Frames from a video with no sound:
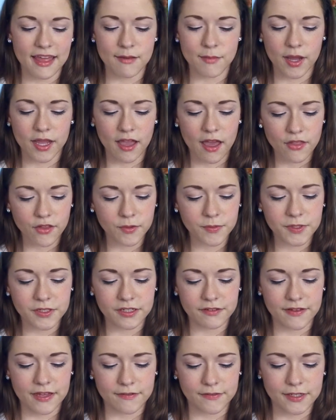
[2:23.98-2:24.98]
Then my other
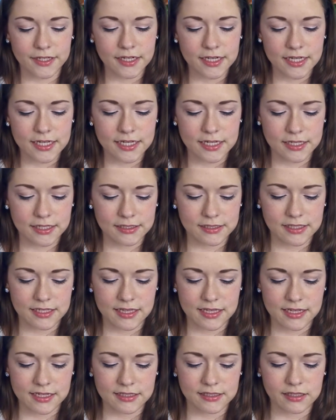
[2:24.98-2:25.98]
beauty favorite is
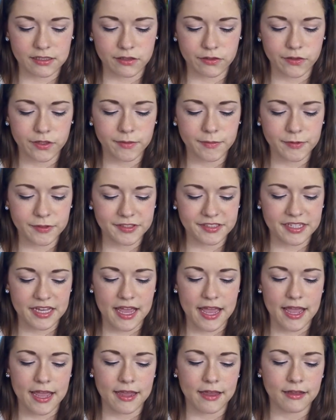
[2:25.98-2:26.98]
this Laura
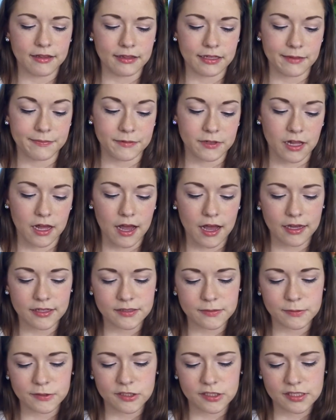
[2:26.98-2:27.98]
Mercier lip
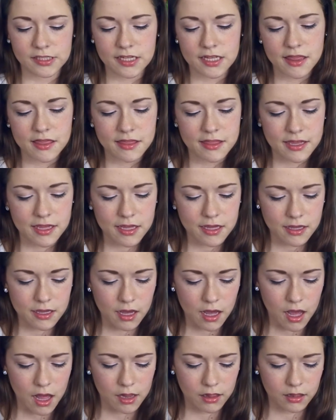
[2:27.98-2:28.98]
gloss, which is in the
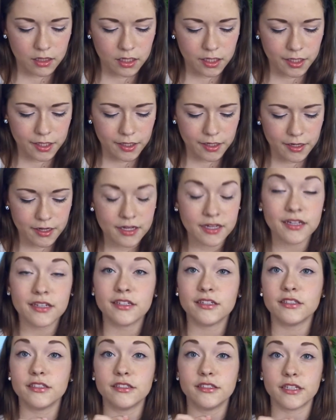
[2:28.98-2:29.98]
color
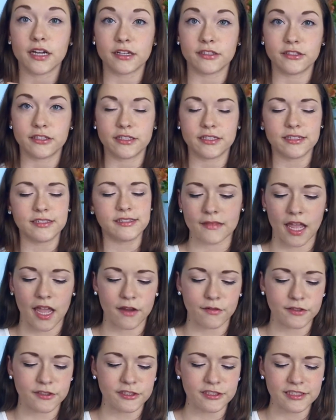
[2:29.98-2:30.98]
Duchess.
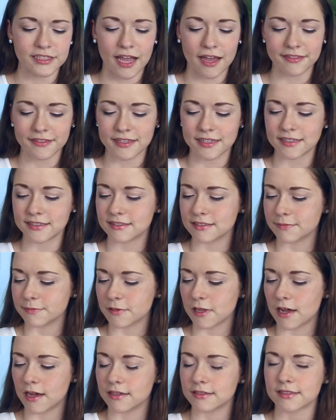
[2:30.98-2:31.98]
I originally got this lip
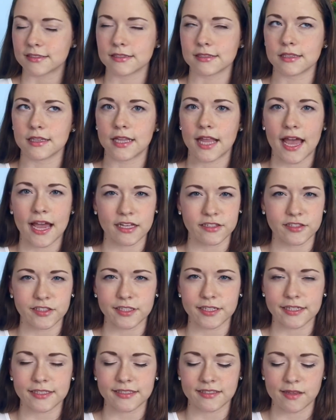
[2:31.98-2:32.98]
gloss last
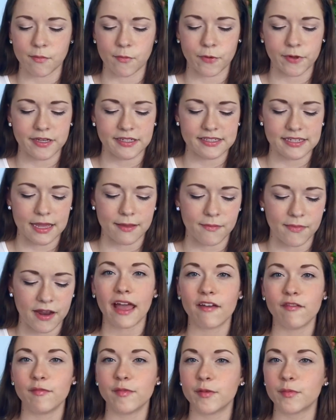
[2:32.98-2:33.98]
year at some point in time, but
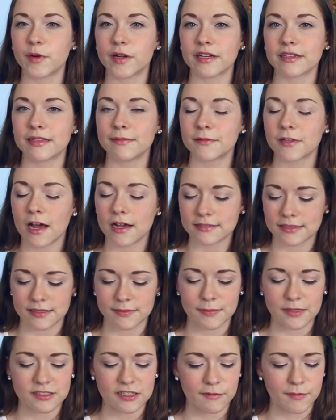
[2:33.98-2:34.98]
I haven't been wearing lip gloss as much.